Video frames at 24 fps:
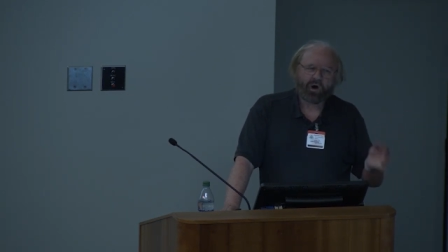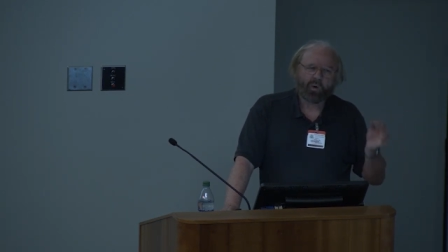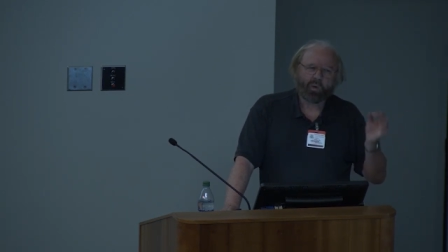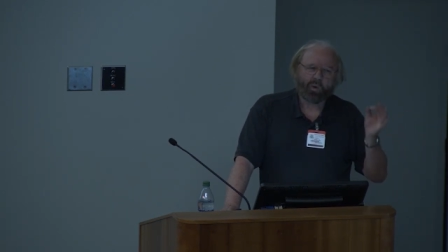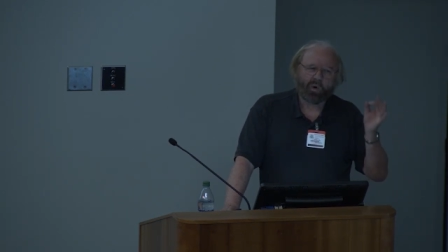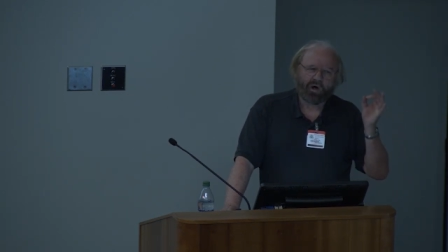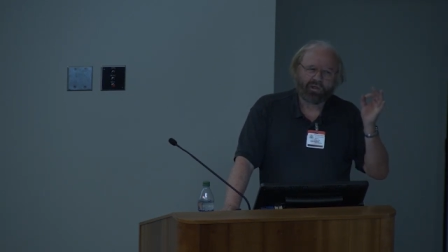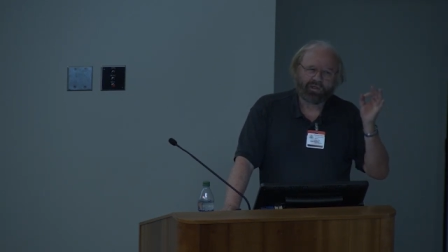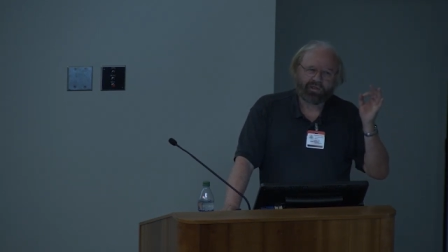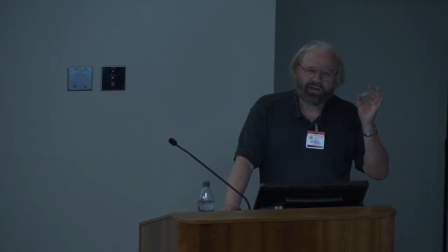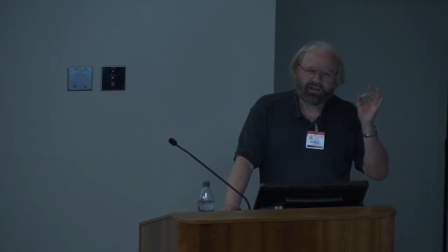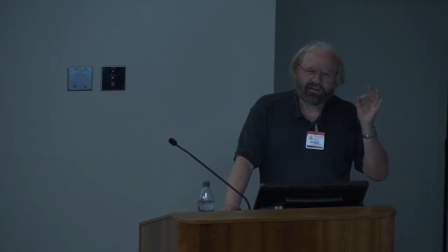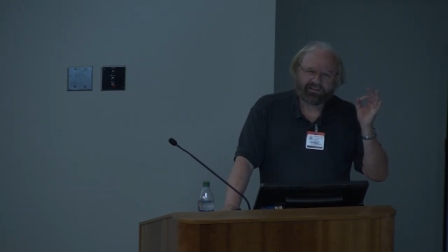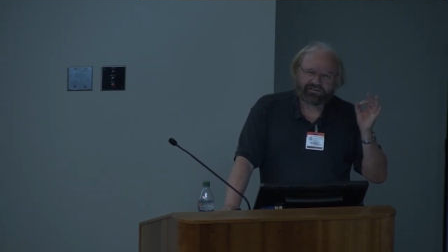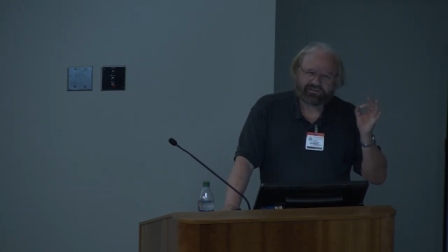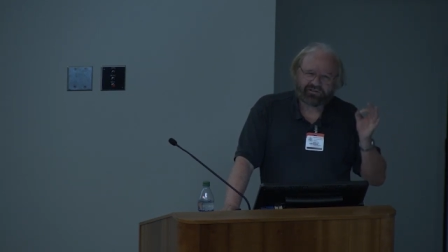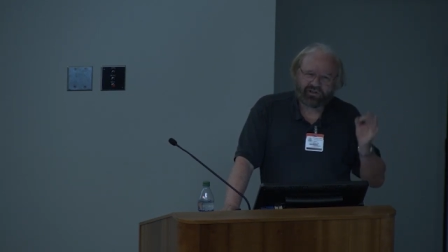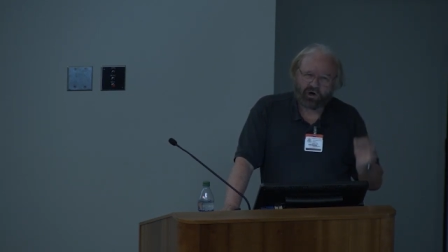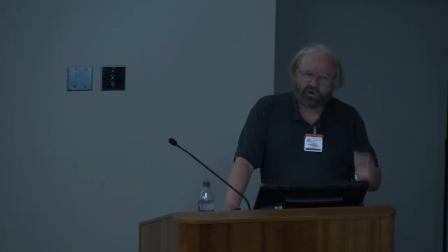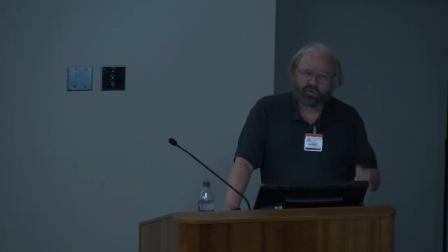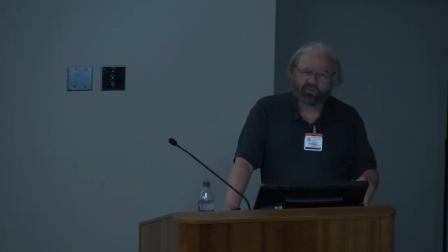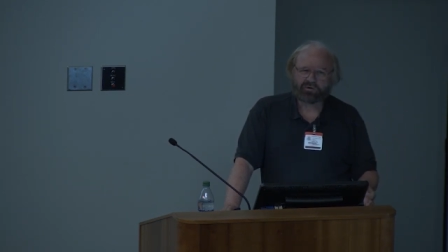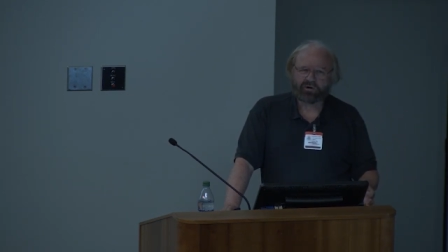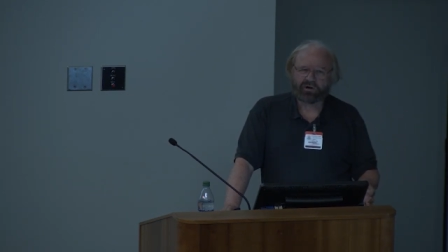What they
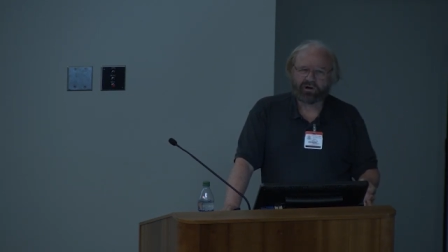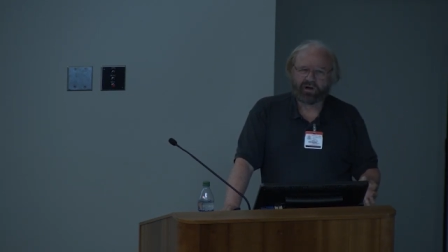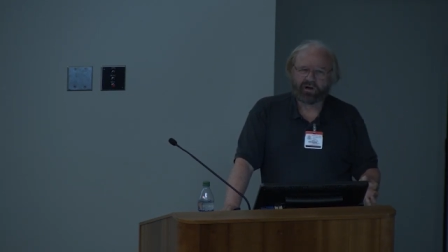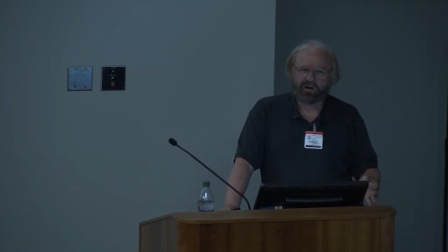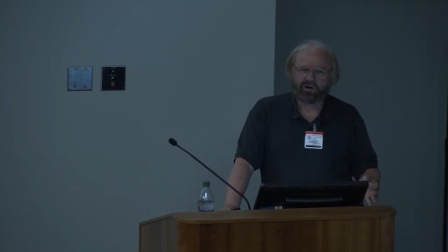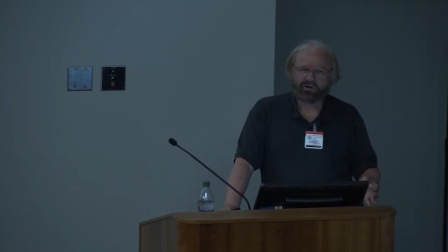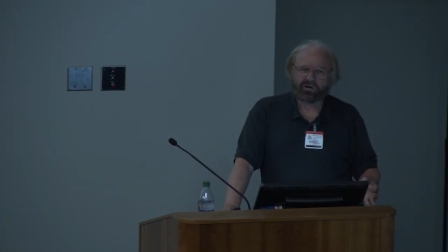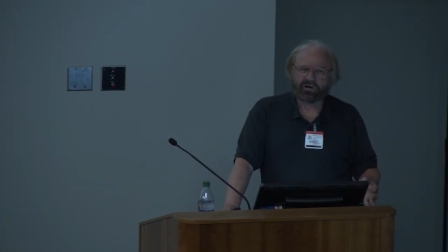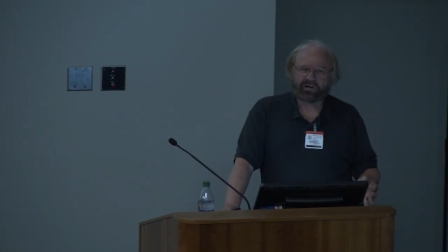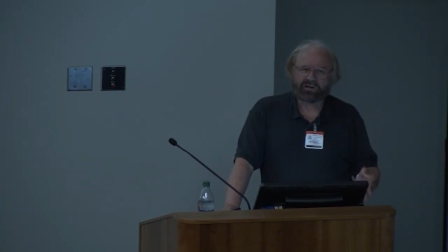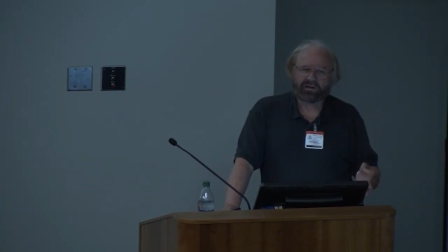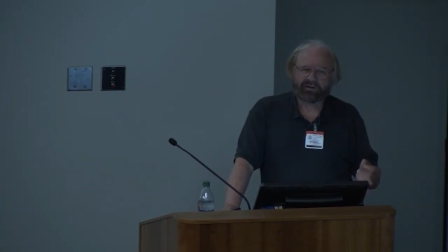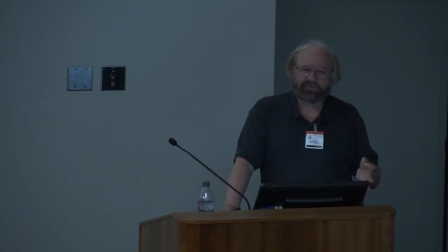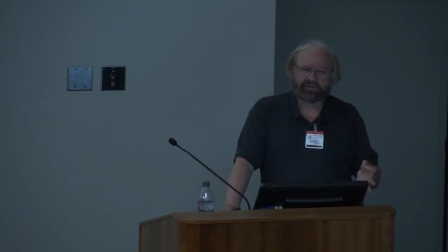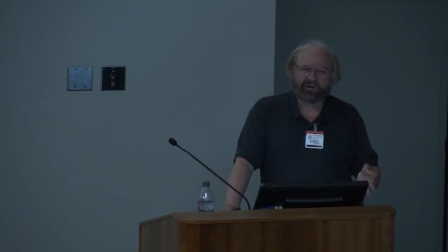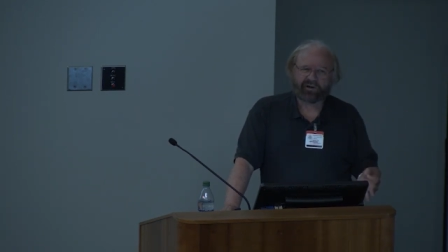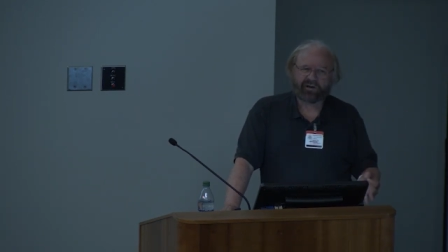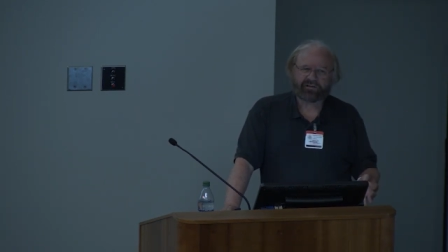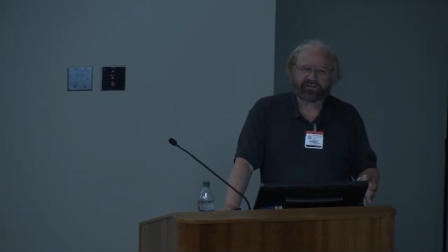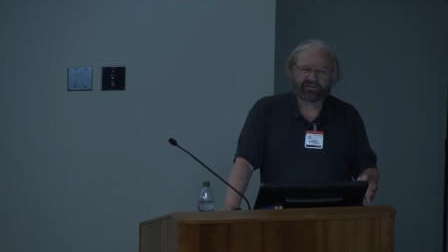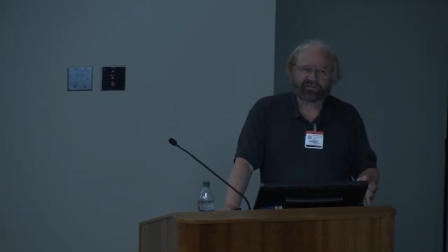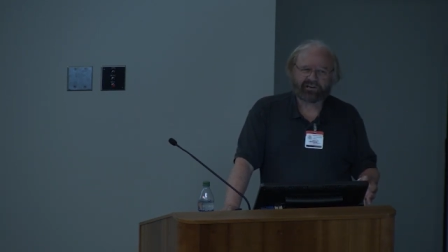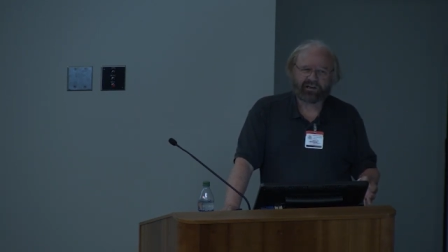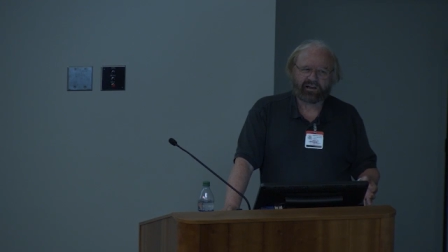don't know at
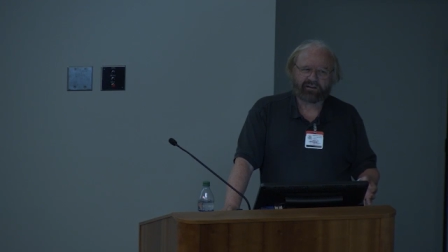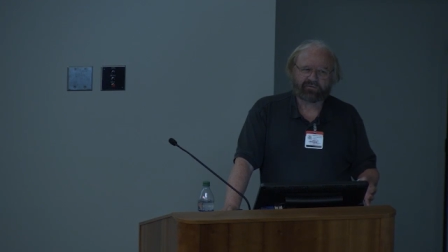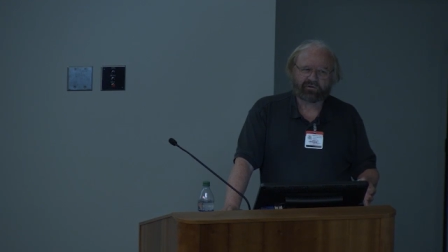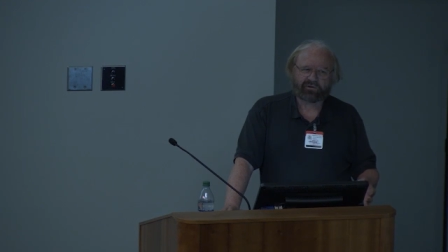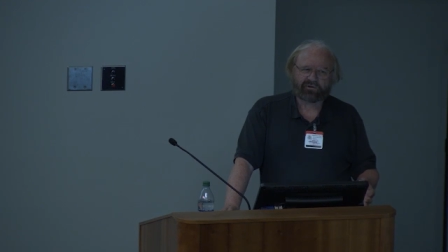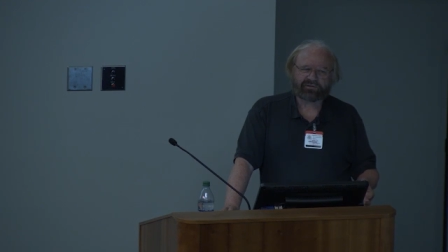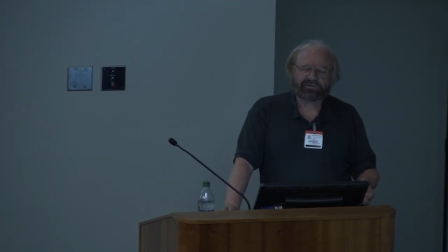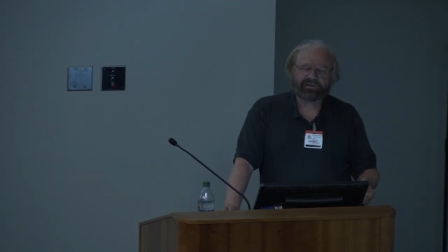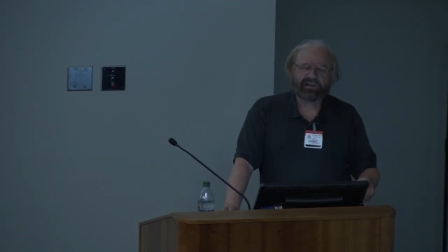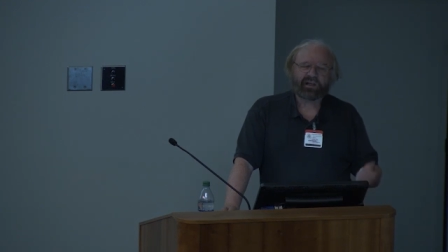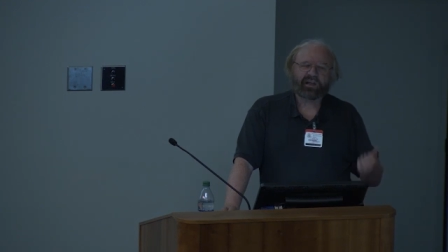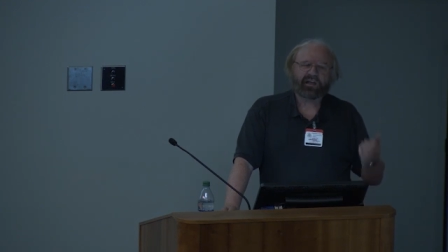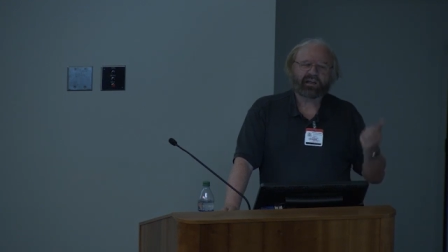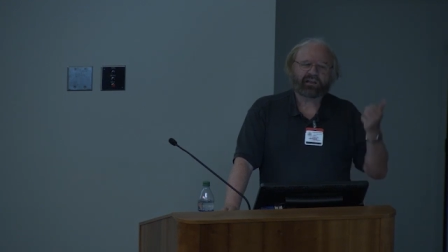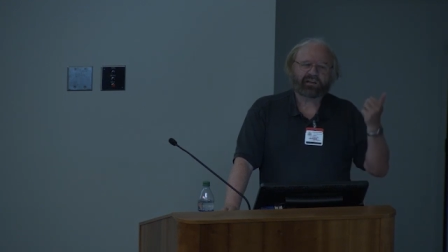advanced levels